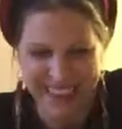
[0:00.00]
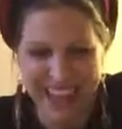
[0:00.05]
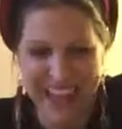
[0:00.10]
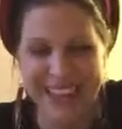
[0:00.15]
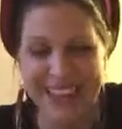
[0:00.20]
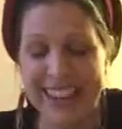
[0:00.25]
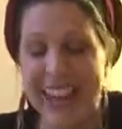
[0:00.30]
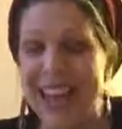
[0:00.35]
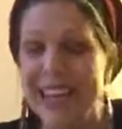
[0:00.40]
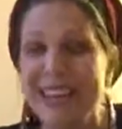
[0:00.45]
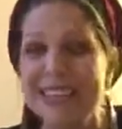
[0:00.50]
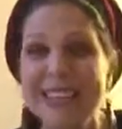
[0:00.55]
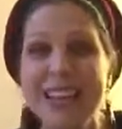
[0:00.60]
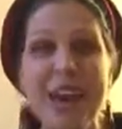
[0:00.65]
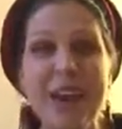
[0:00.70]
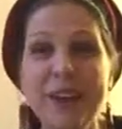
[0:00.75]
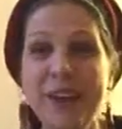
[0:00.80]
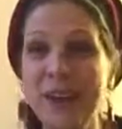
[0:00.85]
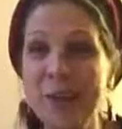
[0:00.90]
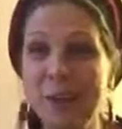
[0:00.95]
And yes,
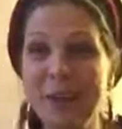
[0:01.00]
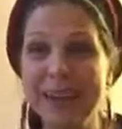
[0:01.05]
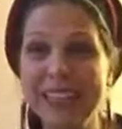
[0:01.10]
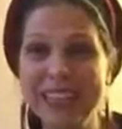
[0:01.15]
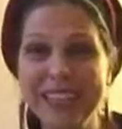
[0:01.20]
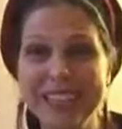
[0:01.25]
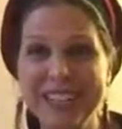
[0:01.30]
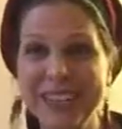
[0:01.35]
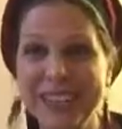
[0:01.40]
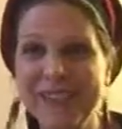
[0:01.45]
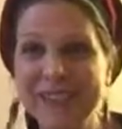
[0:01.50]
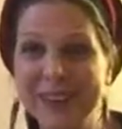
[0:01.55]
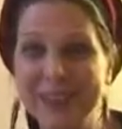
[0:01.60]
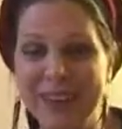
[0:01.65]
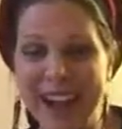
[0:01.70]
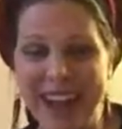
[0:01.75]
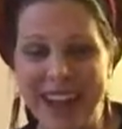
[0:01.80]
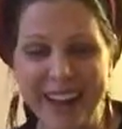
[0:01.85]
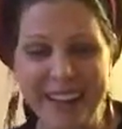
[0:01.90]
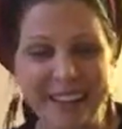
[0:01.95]
you will get shoved
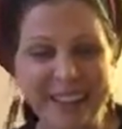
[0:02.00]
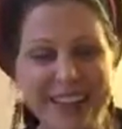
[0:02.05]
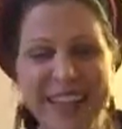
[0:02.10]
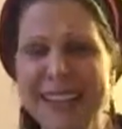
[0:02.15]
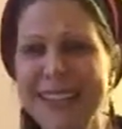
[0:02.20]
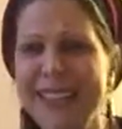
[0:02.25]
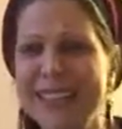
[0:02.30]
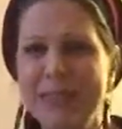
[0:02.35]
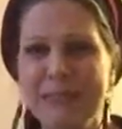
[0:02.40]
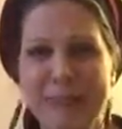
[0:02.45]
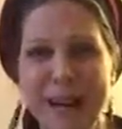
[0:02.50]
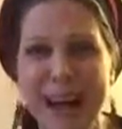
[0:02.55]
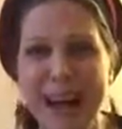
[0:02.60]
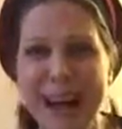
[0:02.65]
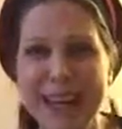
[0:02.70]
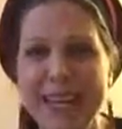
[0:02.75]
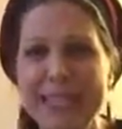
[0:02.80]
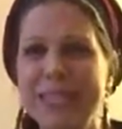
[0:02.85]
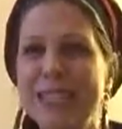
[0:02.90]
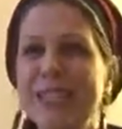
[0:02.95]
around and
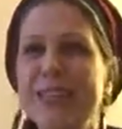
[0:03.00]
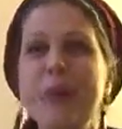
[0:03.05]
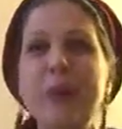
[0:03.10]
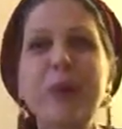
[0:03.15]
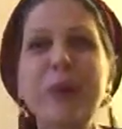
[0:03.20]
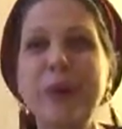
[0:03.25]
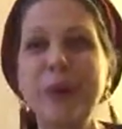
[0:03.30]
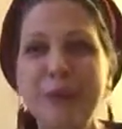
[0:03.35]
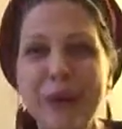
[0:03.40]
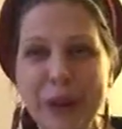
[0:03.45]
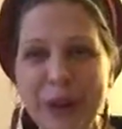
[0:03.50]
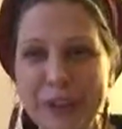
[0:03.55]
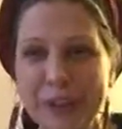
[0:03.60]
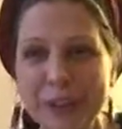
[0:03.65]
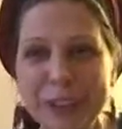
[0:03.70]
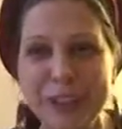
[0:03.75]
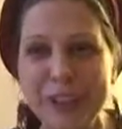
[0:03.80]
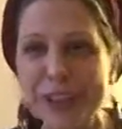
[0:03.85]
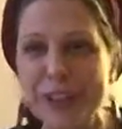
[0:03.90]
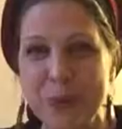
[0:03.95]
despised the world
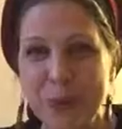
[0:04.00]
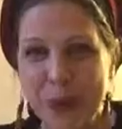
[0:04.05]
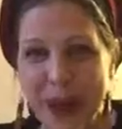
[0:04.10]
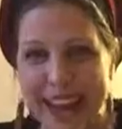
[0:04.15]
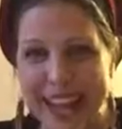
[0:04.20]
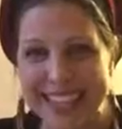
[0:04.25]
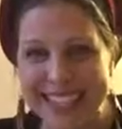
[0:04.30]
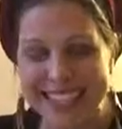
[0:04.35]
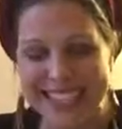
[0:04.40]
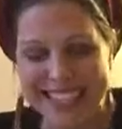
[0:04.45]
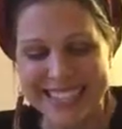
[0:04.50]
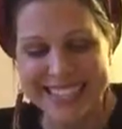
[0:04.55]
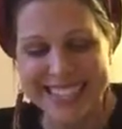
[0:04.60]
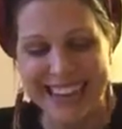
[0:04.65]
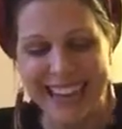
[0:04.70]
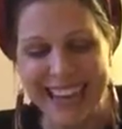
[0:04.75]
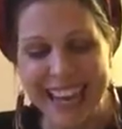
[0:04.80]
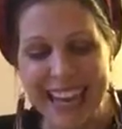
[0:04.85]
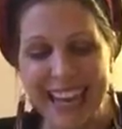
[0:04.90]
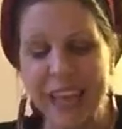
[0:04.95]
over twice.
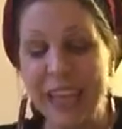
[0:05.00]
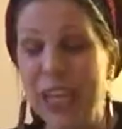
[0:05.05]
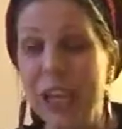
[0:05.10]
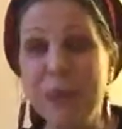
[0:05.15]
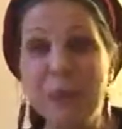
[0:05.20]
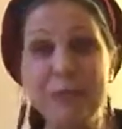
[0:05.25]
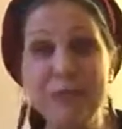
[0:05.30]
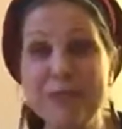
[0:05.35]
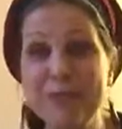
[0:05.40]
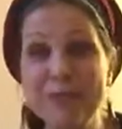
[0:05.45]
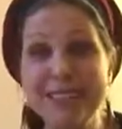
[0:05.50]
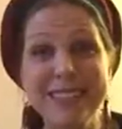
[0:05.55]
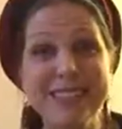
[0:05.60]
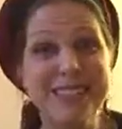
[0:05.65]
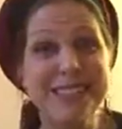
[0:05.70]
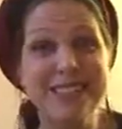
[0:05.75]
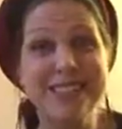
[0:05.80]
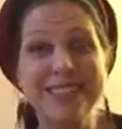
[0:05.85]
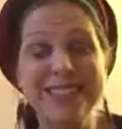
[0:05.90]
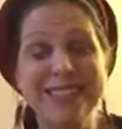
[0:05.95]
You will be
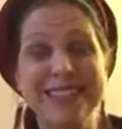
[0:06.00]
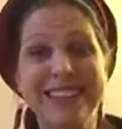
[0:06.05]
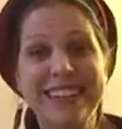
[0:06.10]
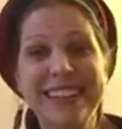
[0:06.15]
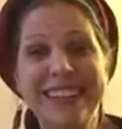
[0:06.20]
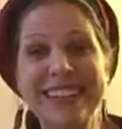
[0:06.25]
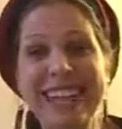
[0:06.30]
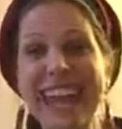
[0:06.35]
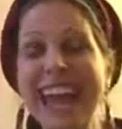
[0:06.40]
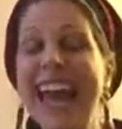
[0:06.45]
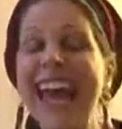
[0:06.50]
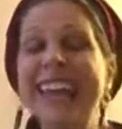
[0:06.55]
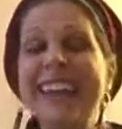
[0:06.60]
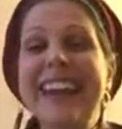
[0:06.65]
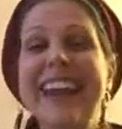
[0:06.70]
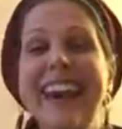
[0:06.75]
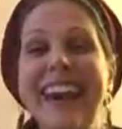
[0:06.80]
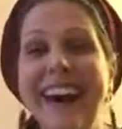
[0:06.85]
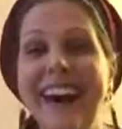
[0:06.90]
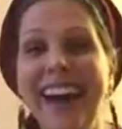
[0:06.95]
misunderstood
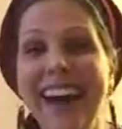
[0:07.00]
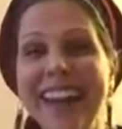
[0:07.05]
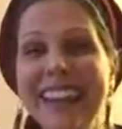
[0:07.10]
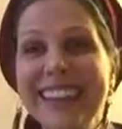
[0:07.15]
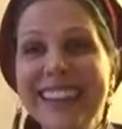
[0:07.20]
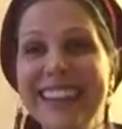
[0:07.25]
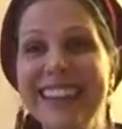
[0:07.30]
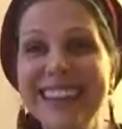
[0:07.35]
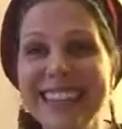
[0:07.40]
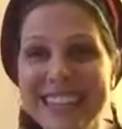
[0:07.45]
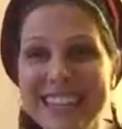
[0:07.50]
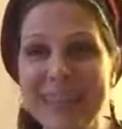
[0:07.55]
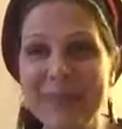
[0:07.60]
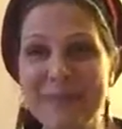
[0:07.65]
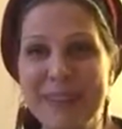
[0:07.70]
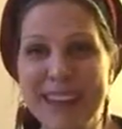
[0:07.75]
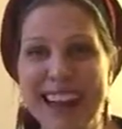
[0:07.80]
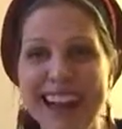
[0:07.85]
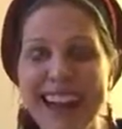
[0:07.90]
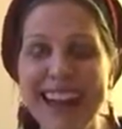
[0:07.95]
and highly
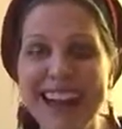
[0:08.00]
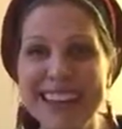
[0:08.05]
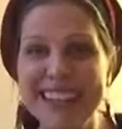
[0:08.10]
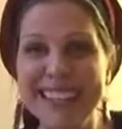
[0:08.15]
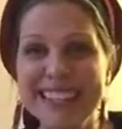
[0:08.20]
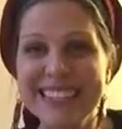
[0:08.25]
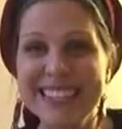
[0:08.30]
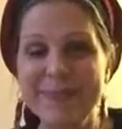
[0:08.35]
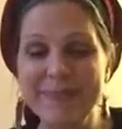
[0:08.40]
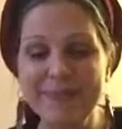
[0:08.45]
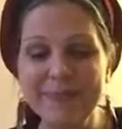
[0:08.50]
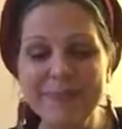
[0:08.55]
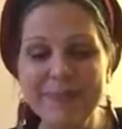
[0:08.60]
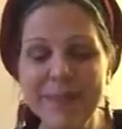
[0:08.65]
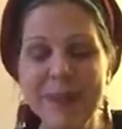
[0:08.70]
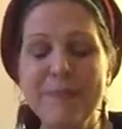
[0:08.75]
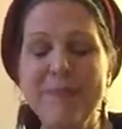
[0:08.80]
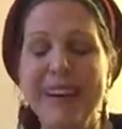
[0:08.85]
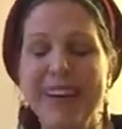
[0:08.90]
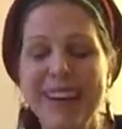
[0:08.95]
demonized,
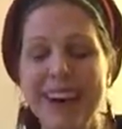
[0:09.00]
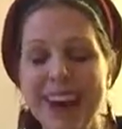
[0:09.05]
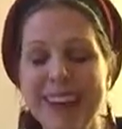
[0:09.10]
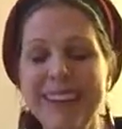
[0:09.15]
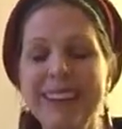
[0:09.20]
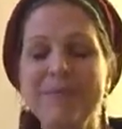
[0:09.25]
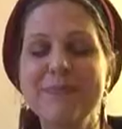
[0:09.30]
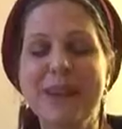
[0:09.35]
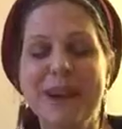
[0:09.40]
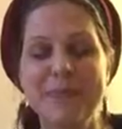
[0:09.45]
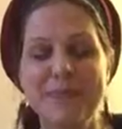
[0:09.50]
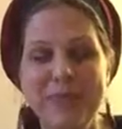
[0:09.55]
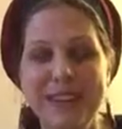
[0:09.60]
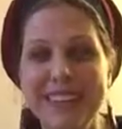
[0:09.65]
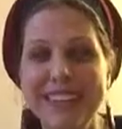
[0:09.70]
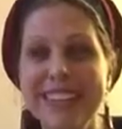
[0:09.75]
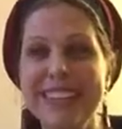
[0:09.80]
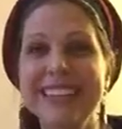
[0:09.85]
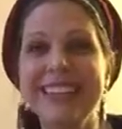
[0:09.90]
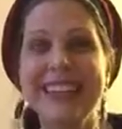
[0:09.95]
but God is my
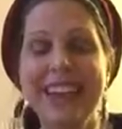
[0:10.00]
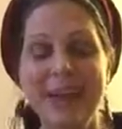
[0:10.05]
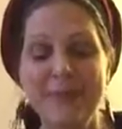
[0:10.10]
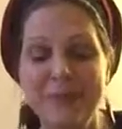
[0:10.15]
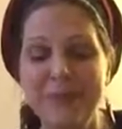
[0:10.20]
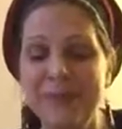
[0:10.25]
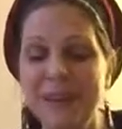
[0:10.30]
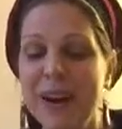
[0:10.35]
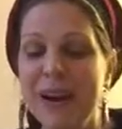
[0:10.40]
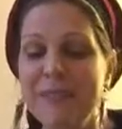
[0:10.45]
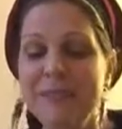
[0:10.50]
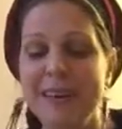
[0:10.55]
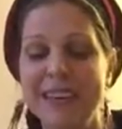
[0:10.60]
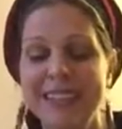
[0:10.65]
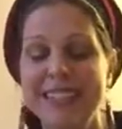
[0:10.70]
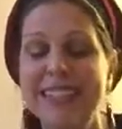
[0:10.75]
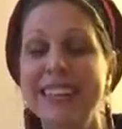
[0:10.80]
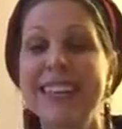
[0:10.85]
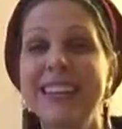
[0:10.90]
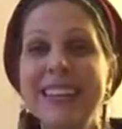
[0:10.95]
witness, I
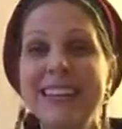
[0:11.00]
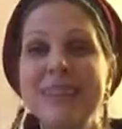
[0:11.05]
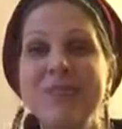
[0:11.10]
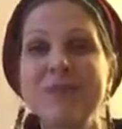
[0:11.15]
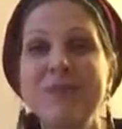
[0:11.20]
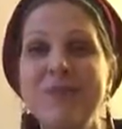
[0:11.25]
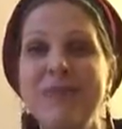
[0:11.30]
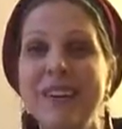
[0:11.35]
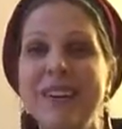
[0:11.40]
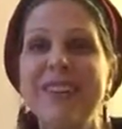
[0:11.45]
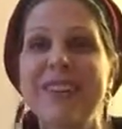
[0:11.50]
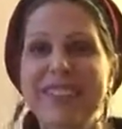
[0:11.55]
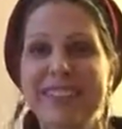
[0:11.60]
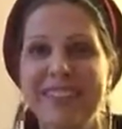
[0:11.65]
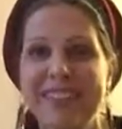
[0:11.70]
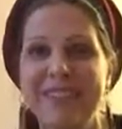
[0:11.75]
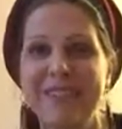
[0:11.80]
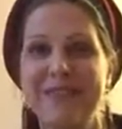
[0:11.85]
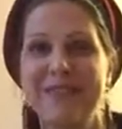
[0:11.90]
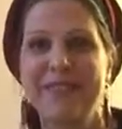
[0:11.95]
promise, it is worth
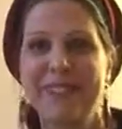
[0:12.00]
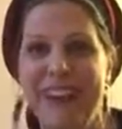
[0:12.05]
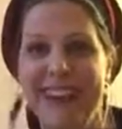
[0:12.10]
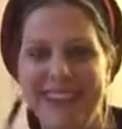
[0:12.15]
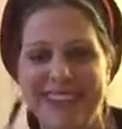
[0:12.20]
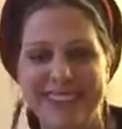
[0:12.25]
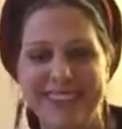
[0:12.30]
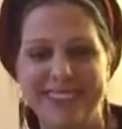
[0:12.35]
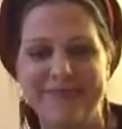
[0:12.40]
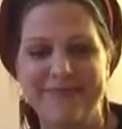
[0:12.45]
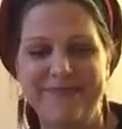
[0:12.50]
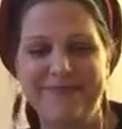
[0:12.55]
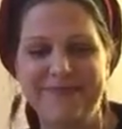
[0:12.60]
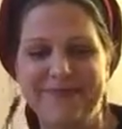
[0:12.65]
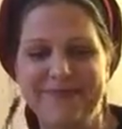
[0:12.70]
the fight.